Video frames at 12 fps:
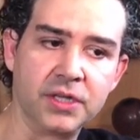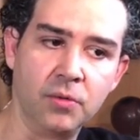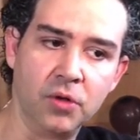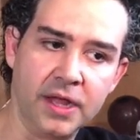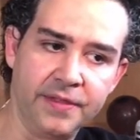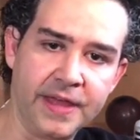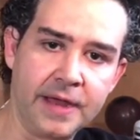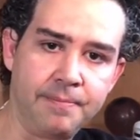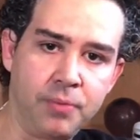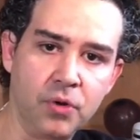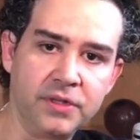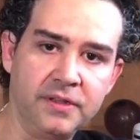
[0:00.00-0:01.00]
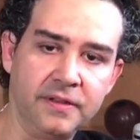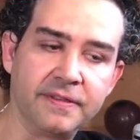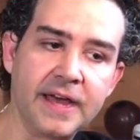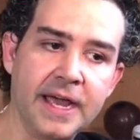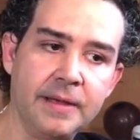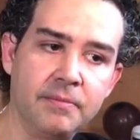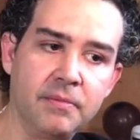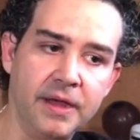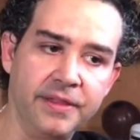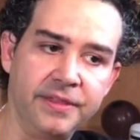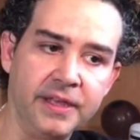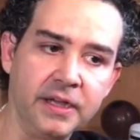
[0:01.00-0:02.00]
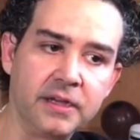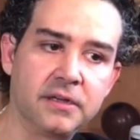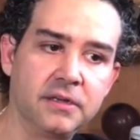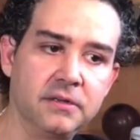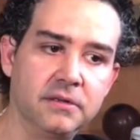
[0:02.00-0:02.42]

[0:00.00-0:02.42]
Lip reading: well, at that point in time, I think